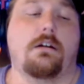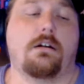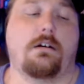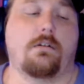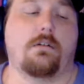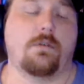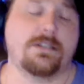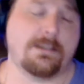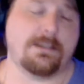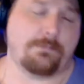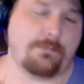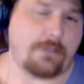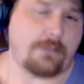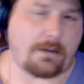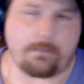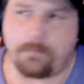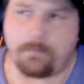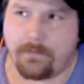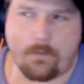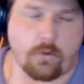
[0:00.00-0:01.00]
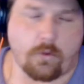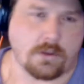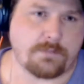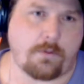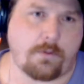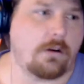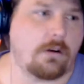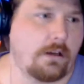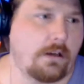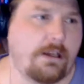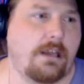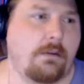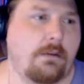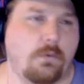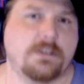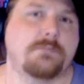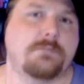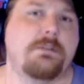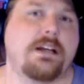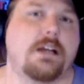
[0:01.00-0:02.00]
Was it, of course, partly it
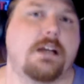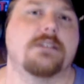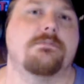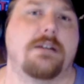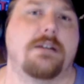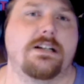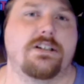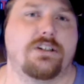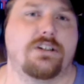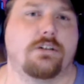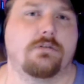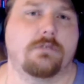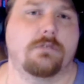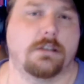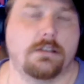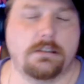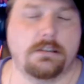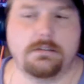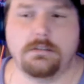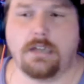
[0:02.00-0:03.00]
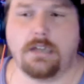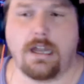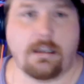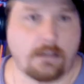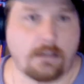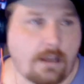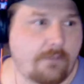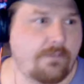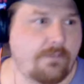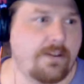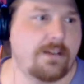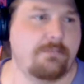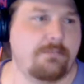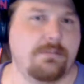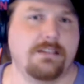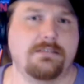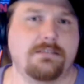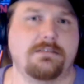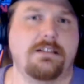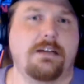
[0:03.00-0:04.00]
was because my children and I love them
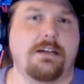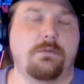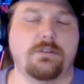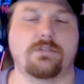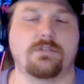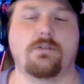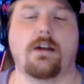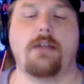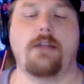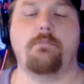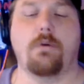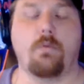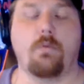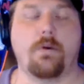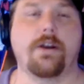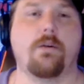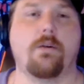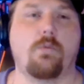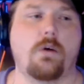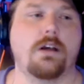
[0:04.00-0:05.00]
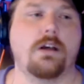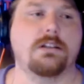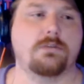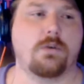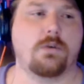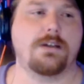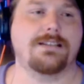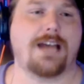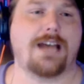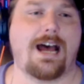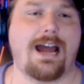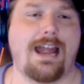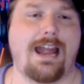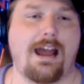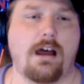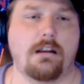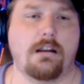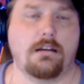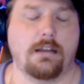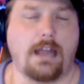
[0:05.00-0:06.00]
and it was great, but what it was I
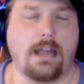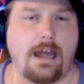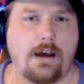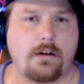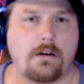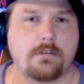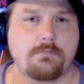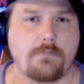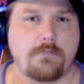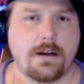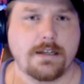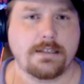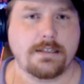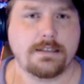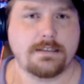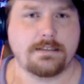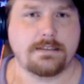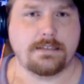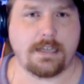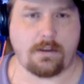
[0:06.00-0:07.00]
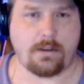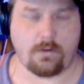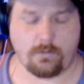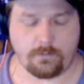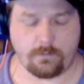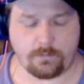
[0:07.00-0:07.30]
allowed myself